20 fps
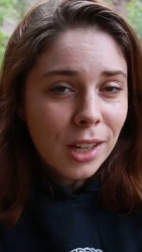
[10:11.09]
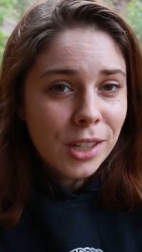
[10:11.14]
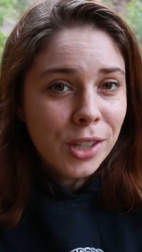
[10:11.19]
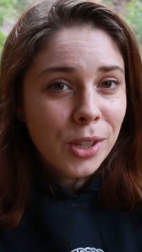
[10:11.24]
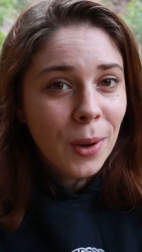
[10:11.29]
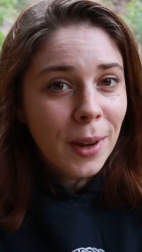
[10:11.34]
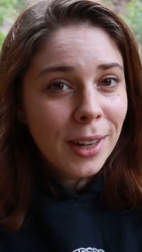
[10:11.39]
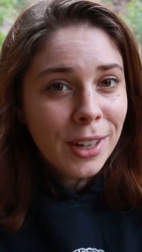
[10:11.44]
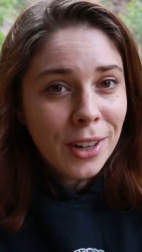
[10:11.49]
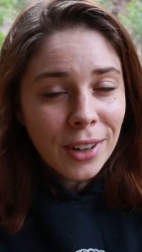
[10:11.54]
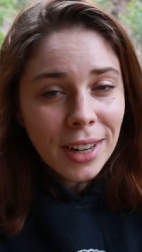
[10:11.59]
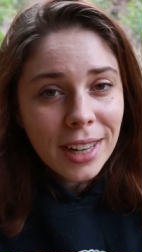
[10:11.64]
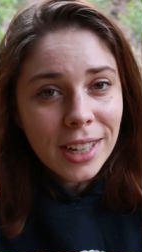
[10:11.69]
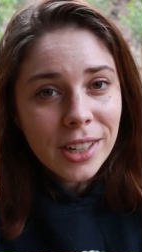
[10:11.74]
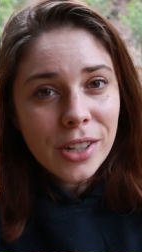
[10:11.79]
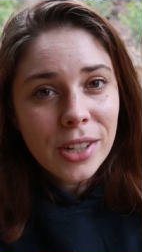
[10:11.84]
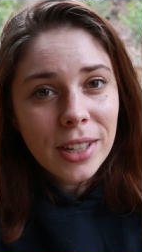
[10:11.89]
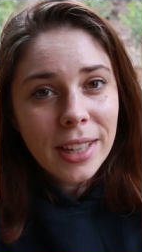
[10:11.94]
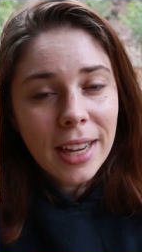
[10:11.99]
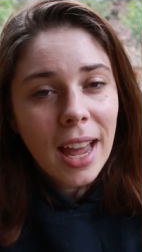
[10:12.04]
So, I don't
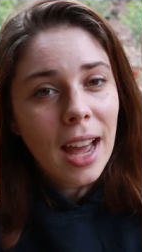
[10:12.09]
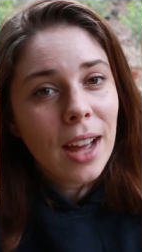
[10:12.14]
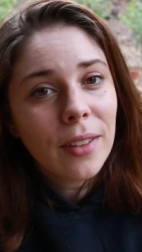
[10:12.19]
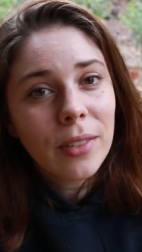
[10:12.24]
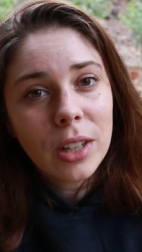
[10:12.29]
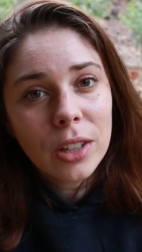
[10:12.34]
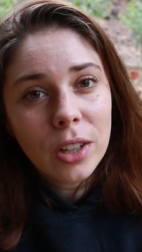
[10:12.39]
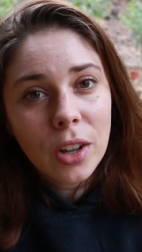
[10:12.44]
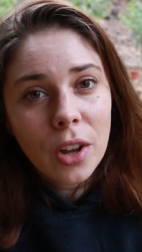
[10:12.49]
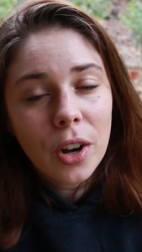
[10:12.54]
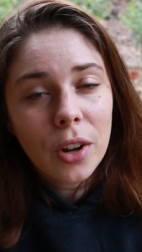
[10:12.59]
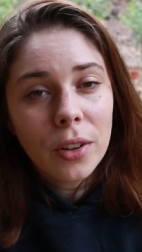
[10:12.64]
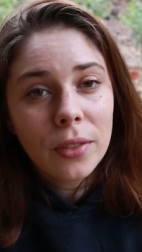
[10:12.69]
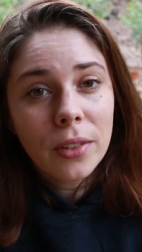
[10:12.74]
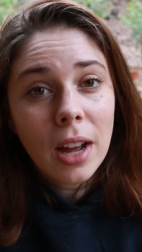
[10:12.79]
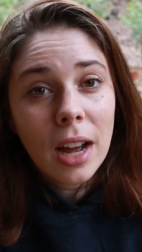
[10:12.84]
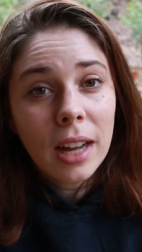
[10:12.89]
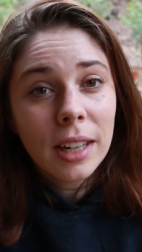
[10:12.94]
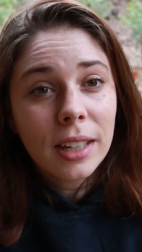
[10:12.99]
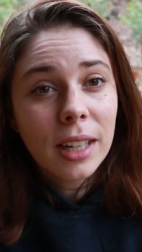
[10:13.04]
actually have a lot
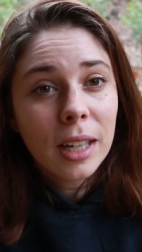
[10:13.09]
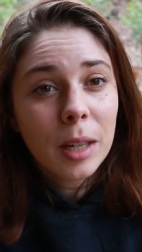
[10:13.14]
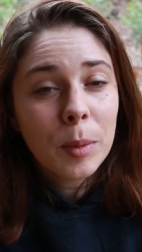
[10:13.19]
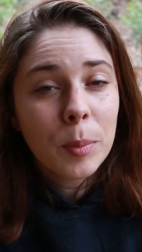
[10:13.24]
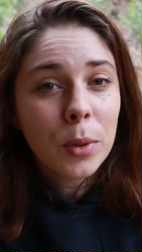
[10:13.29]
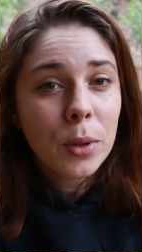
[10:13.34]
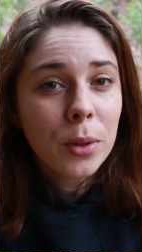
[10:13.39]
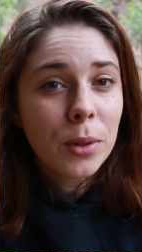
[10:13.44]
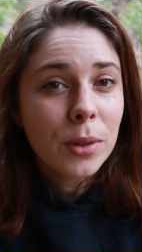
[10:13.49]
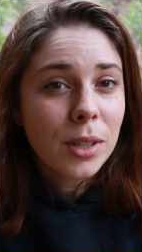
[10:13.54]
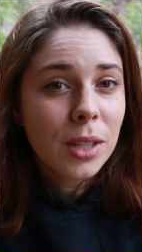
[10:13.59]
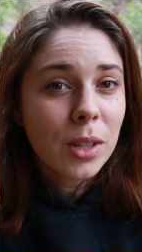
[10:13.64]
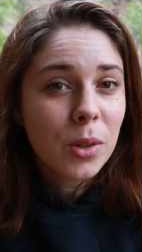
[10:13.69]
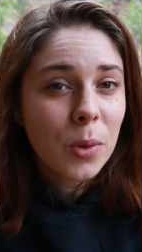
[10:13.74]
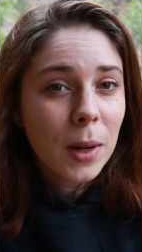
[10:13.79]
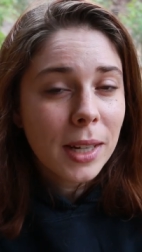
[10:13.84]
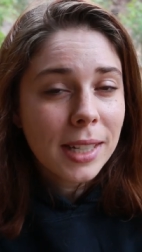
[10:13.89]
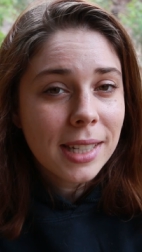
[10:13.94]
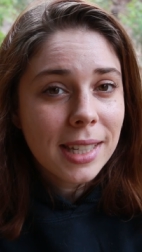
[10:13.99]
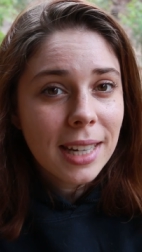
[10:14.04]
of gardening books. The
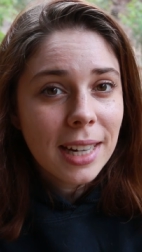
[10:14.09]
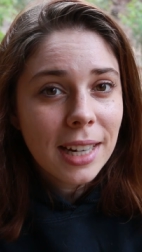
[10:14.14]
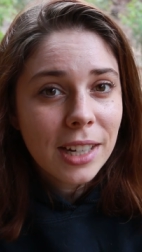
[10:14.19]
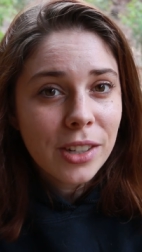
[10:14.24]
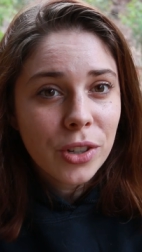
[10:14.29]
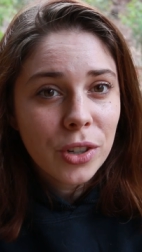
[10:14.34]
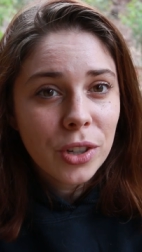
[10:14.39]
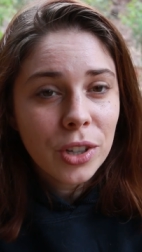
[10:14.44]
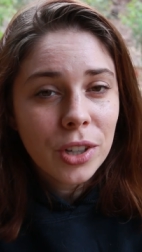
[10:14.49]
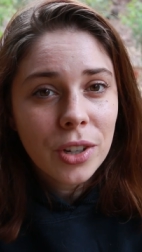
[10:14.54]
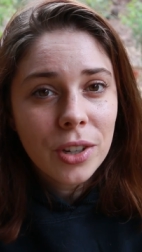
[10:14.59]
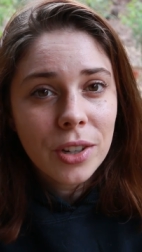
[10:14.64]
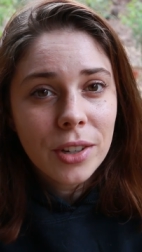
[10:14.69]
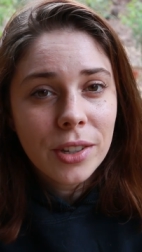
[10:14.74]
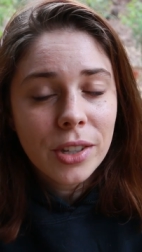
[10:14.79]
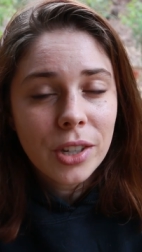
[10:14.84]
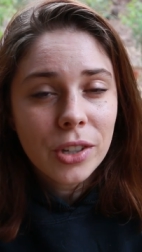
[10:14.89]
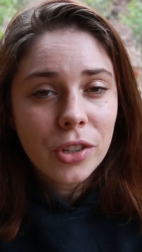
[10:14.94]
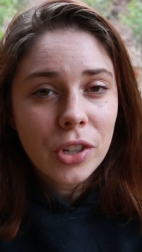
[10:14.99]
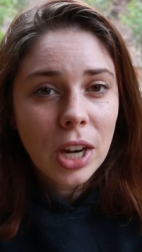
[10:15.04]
ones that I do
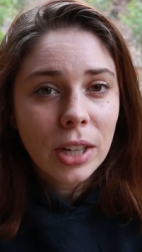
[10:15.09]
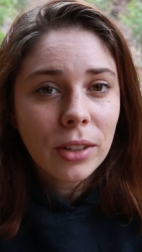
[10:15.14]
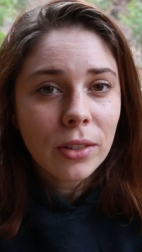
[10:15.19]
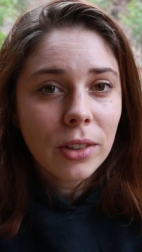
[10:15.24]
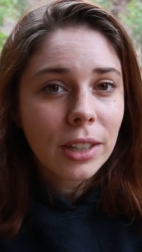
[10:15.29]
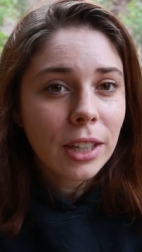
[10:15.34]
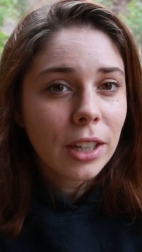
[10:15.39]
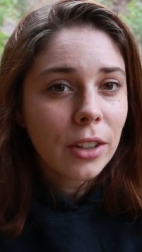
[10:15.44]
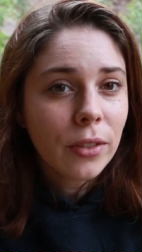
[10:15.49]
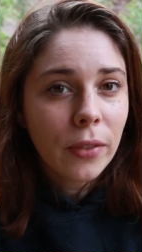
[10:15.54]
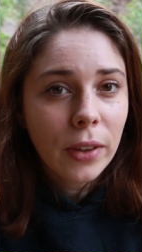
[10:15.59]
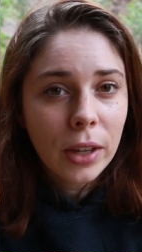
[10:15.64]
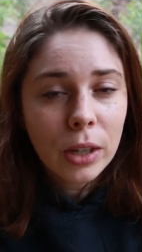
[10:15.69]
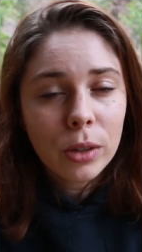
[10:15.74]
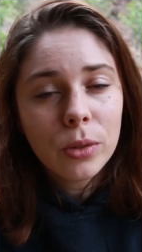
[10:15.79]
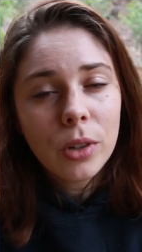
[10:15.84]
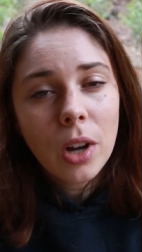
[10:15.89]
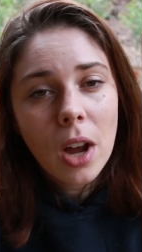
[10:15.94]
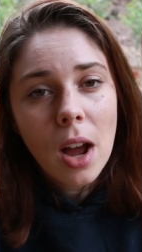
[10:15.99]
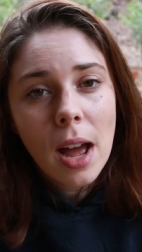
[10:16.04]
use are generally
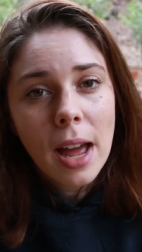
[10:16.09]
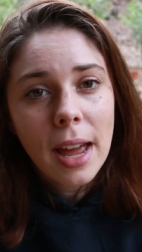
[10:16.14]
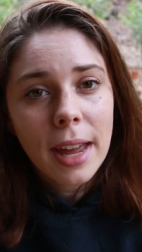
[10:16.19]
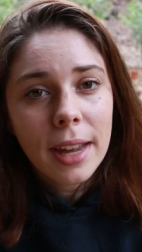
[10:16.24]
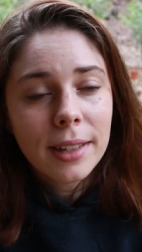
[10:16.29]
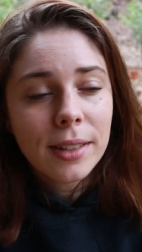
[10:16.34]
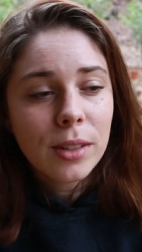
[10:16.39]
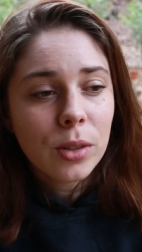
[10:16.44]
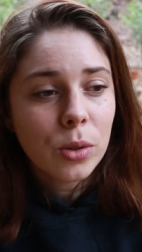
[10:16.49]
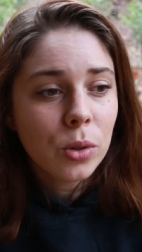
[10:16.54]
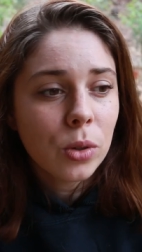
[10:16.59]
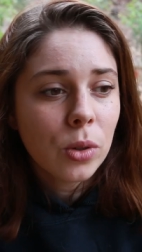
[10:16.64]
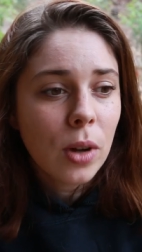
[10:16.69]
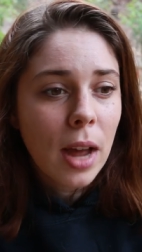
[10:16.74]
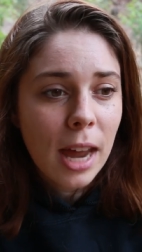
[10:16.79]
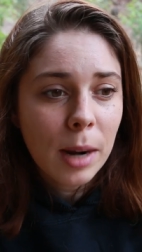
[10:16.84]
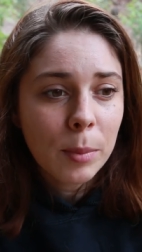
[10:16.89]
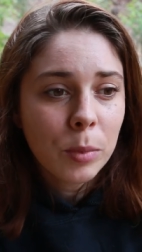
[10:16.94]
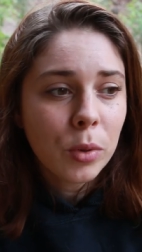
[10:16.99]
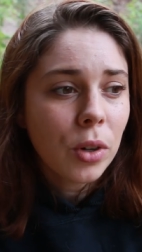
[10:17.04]
field guides or
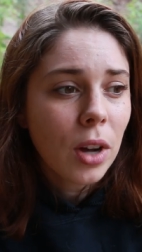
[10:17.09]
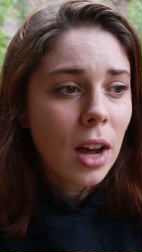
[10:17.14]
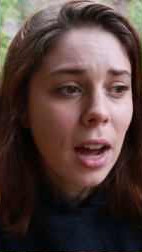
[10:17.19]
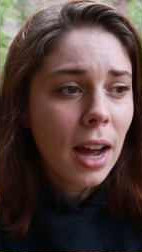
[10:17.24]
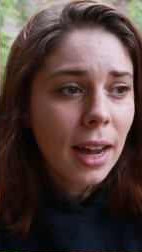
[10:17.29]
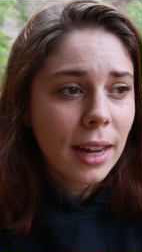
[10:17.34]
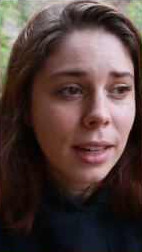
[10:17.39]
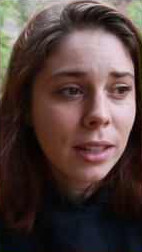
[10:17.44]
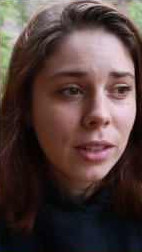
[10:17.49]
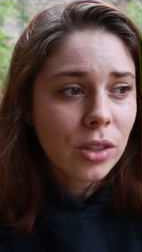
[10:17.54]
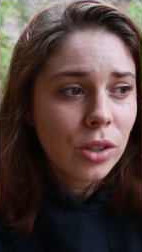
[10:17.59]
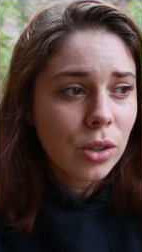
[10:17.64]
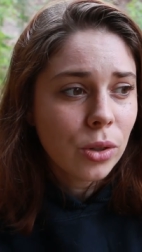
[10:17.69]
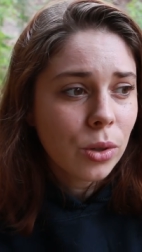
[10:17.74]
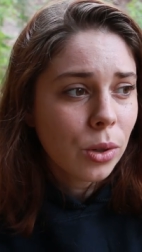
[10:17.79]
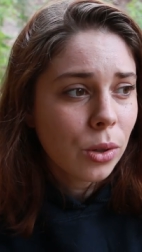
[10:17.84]
animal guides